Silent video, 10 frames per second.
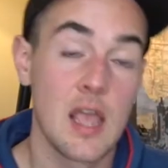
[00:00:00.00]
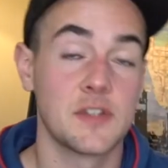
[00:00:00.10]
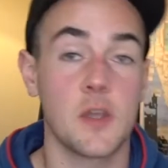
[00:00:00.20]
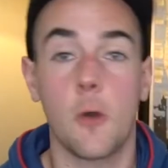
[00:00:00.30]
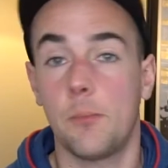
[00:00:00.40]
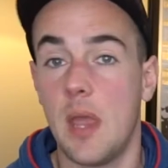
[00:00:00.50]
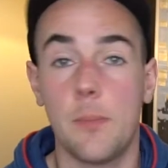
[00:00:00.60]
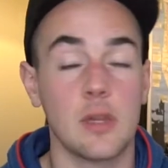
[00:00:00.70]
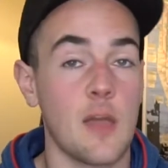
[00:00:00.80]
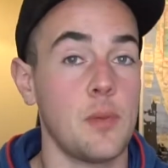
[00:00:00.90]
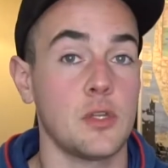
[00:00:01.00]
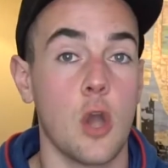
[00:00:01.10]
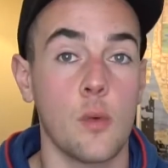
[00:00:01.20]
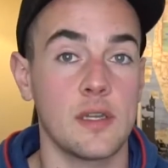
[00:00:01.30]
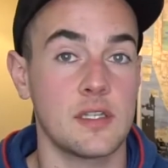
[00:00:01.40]
So people have been
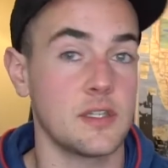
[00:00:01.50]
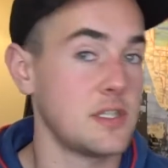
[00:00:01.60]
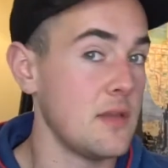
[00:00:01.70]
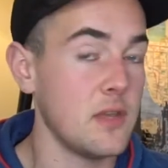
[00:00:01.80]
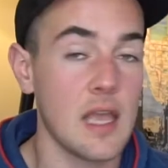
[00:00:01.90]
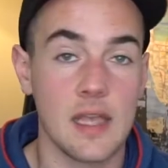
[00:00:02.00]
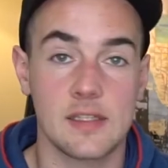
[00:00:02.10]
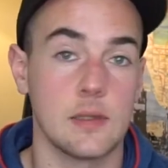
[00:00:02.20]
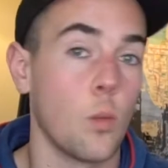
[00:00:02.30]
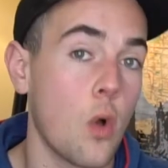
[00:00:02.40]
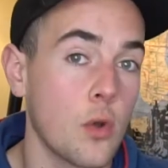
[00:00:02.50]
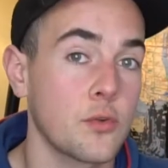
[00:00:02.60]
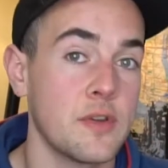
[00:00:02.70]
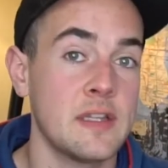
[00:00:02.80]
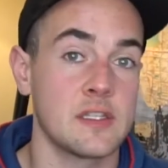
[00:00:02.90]
going to CVS and
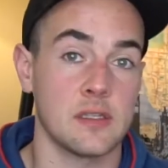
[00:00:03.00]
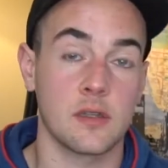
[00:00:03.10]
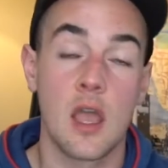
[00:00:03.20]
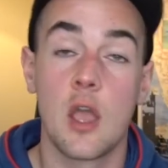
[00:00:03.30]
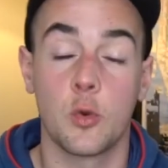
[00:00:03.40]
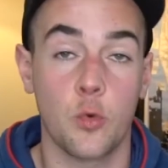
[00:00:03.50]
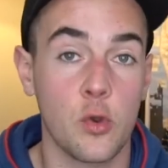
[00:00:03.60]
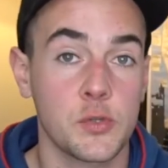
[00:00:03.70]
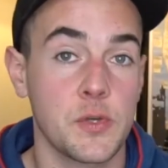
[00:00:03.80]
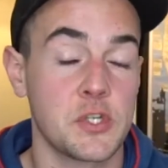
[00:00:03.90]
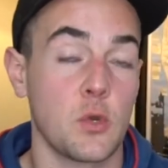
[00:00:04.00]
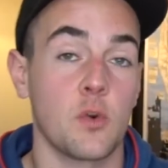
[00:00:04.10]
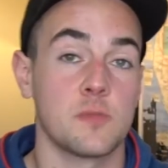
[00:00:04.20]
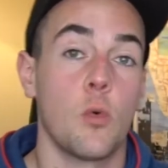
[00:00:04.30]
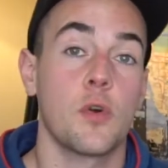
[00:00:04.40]
Walgreens and grocery
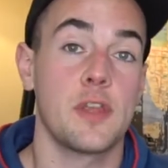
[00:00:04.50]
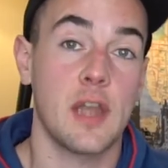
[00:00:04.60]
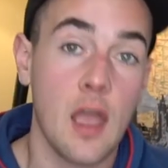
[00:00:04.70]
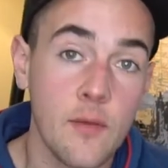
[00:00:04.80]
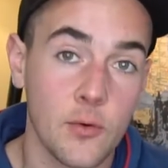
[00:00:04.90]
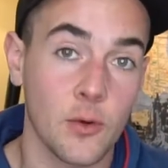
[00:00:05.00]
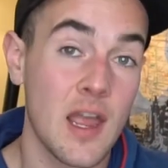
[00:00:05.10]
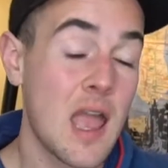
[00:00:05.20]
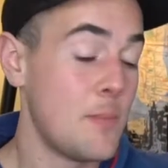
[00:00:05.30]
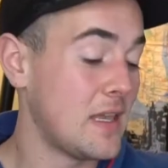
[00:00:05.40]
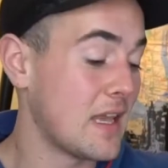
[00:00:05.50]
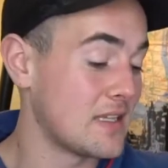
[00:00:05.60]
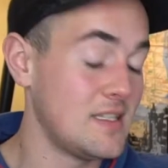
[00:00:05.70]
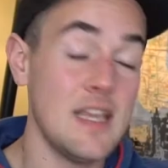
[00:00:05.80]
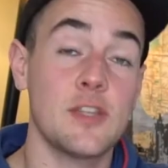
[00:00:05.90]
stores more than ever
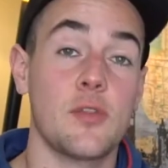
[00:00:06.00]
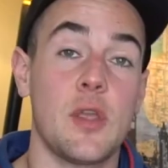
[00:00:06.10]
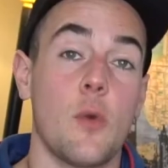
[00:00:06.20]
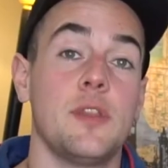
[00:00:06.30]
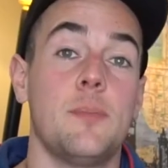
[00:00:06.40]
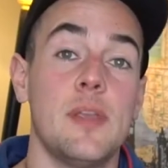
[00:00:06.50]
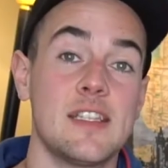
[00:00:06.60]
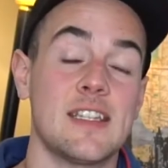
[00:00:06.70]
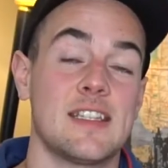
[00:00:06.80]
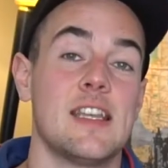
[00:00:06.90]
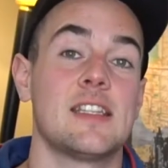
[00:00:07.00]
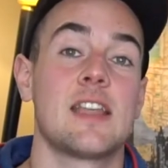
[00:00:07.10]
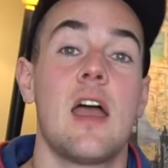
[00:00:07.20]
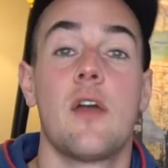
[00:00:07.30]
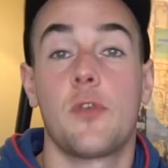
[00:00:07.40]
because these are the only businesses,
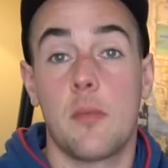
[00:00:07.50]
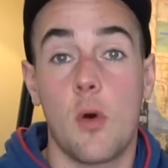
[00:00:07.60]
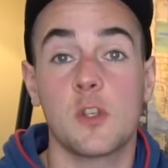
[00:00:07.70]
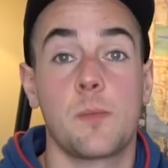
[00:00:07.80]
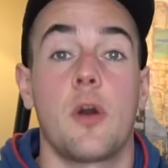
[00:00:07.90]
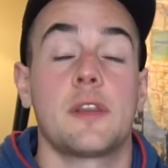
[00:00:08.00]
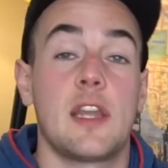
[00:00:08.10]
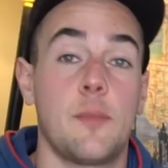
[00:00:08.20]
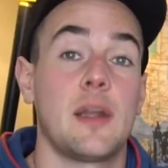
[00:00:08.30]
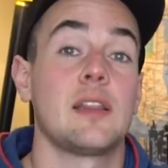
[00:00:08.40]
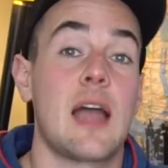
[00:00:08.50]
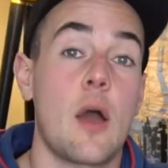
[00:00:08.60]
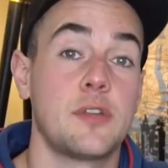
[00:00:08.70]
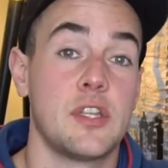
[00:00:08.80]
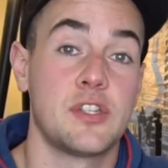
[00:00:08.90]
for the most part, that have been
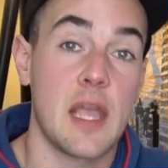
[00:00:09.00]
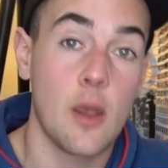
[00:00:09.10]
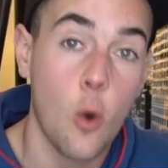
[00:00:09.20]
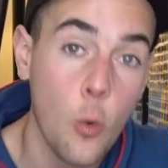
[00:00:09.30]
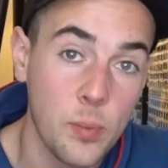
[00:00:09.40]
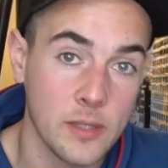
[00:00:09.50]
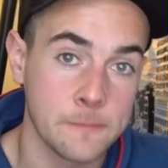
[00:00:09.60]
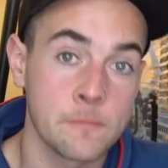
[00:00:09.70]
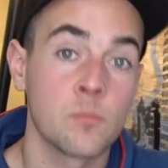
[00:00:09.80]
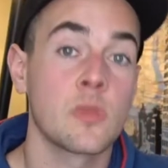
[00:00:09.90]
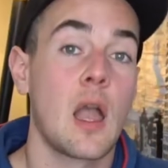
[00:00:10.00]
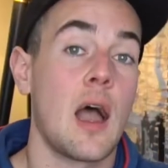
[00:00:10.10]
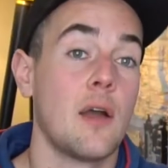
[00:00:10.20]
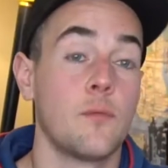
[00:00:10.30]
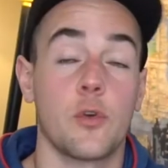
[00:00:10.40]
allowed to stay open
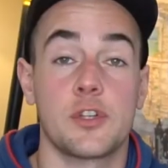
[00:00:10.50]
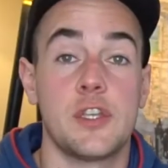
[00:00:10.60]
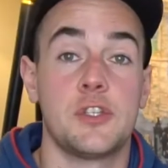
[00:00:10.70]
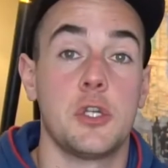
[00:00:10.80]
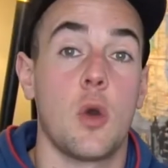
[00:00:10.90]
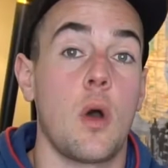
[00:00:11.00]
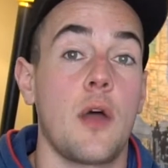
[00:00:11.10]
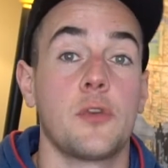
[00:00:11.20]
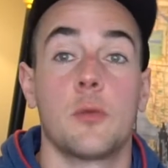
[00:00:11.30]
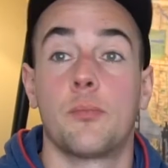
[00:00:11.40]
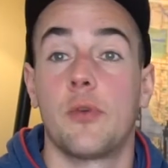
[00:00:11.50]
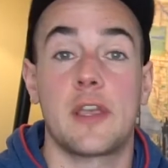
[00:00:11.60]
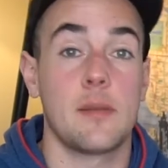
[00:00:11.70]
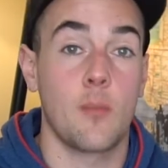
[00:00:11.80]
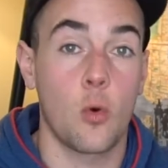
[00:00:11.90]
versus, other brick
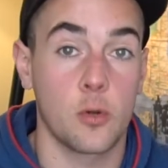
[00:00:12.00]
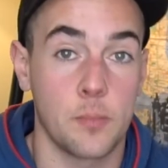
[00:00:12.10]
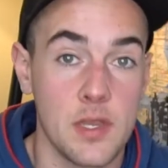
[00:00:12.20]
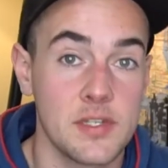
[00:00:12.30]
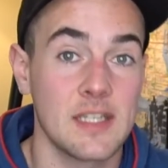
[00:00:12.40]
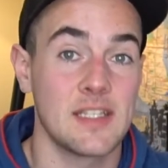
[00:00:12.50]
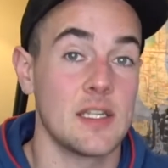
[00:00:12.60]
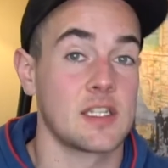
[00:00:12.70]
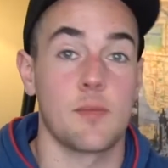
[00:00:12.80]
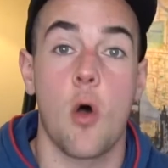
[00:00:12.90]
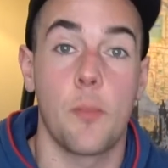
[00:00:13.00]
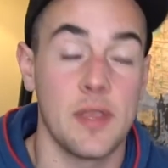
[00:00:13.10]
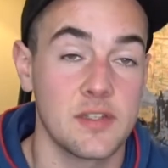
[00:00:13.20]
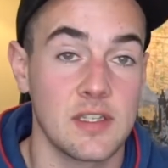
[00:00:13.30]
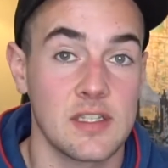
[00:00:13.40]
and mortar businesses, small
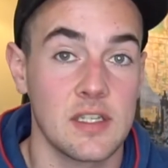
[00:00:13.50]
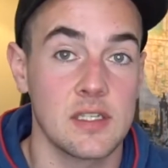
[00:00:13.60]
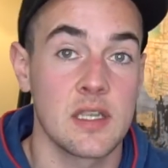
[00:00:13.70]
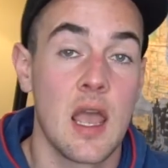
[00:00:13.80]
businesses.